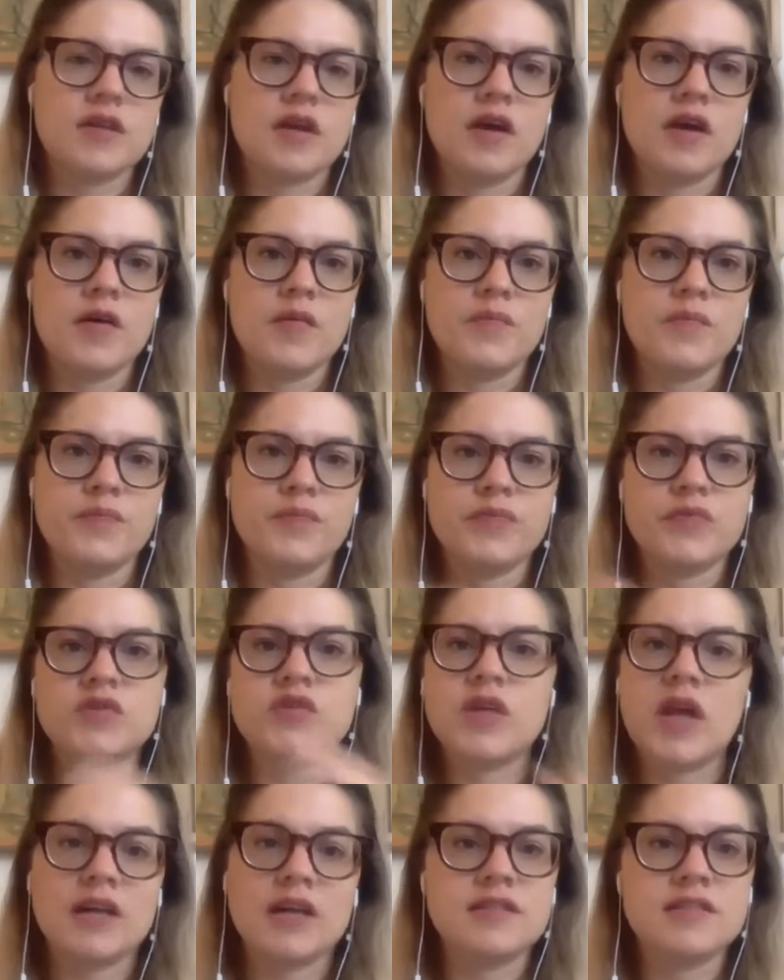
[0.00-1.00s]
So
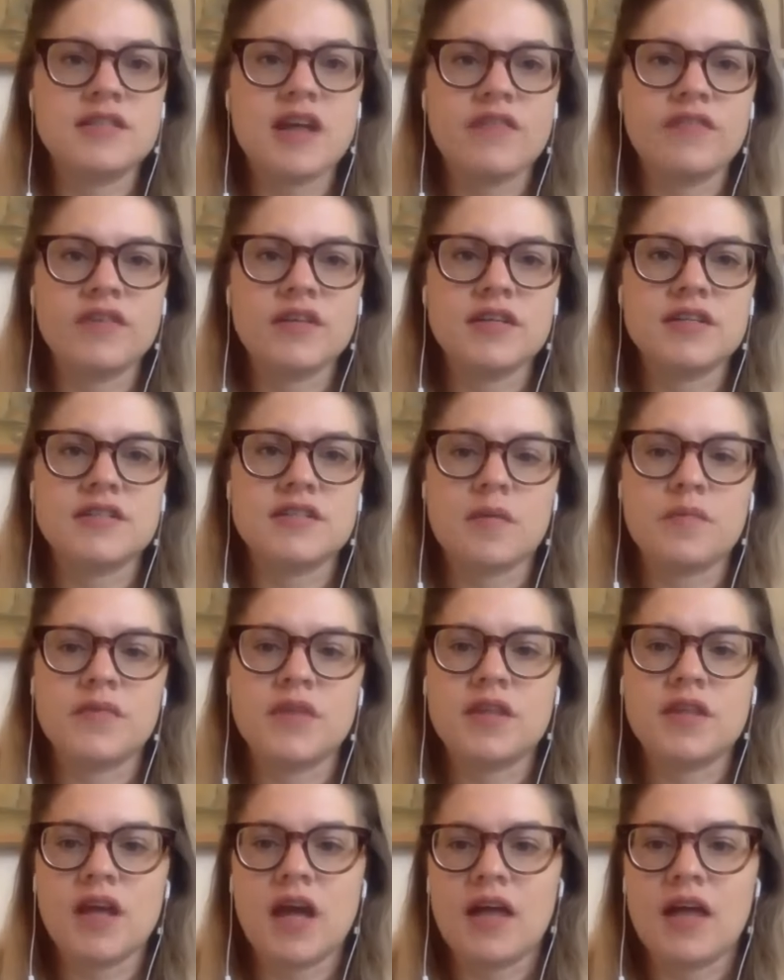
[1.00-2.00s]
yeah, it's definitely
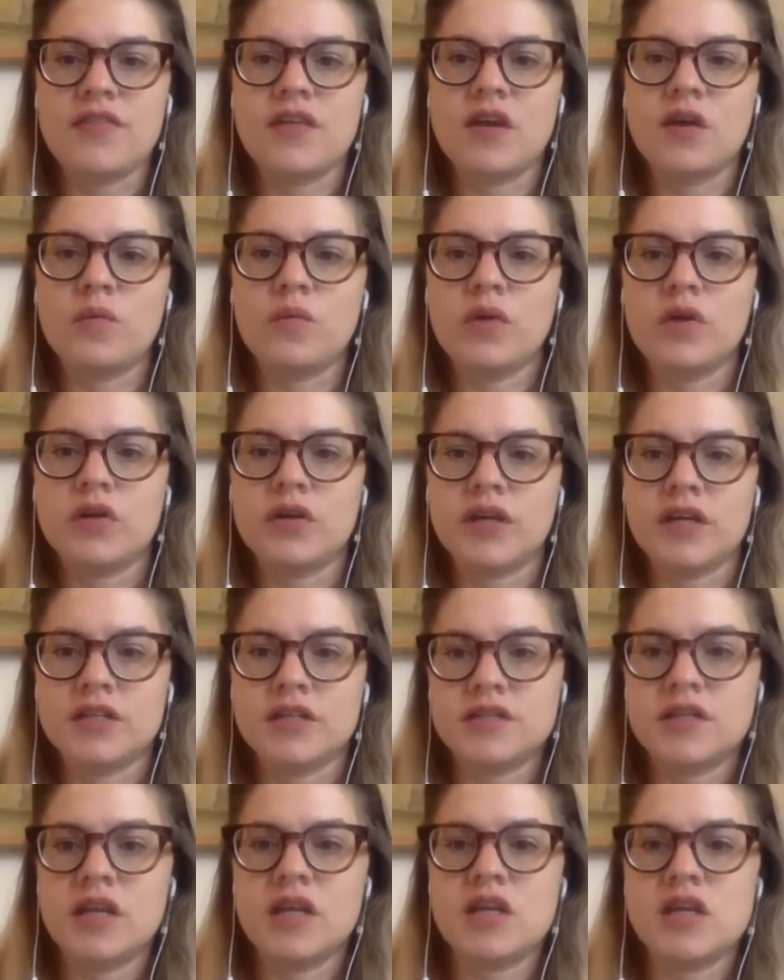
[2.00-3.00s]
something that I think will
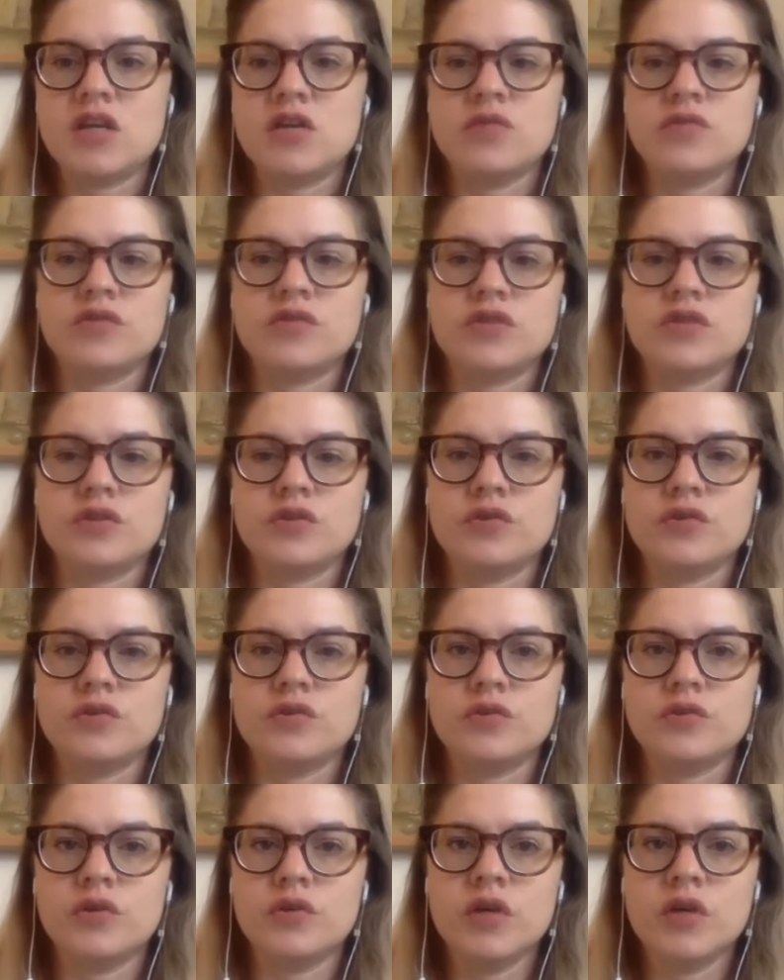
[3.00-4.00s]
continue
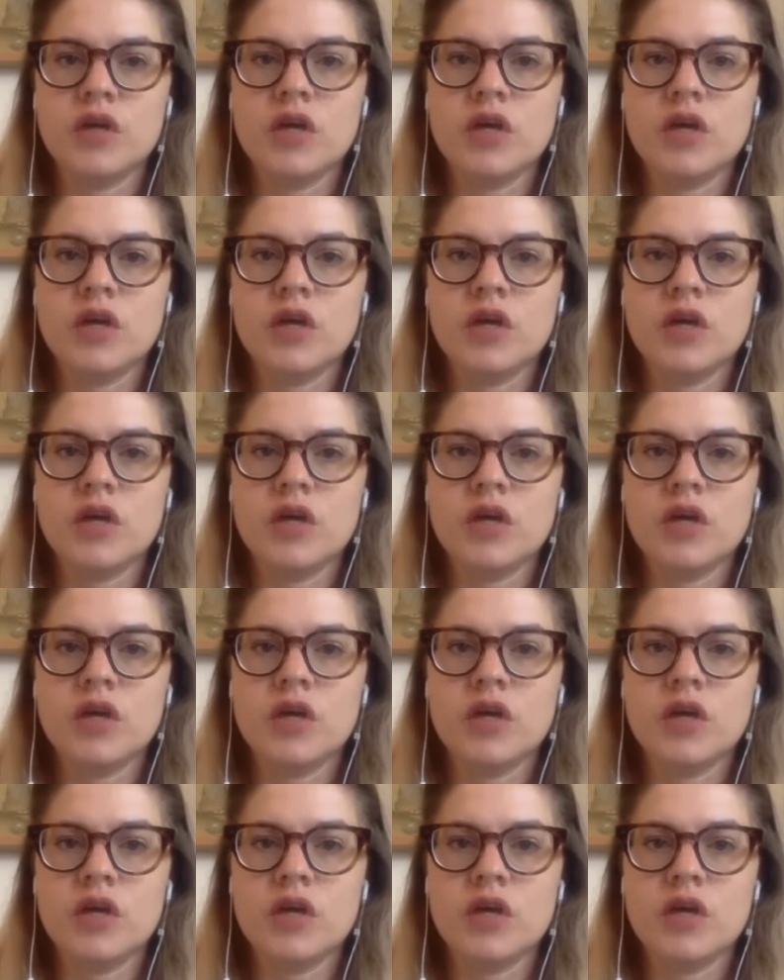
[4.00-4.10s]
to